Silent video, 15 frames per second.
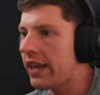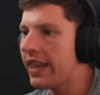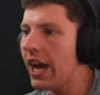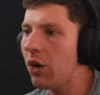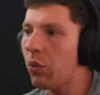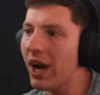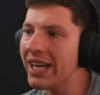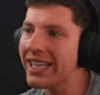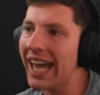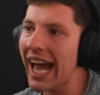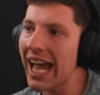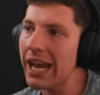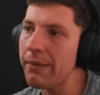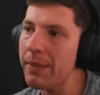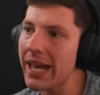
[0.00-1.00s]
And that one
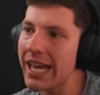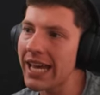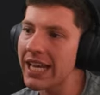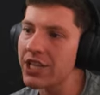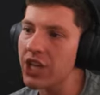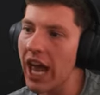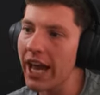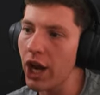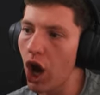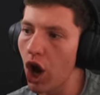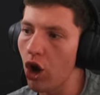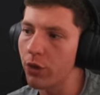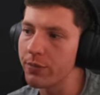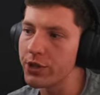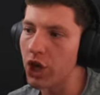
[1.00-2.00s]
game is at
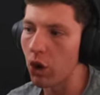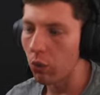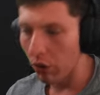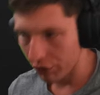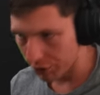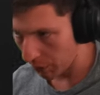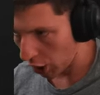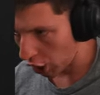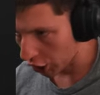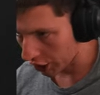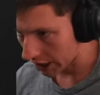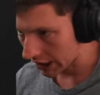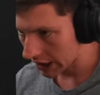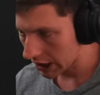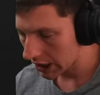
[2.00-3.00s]
home to
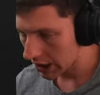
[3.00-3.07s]
Wolfsburg,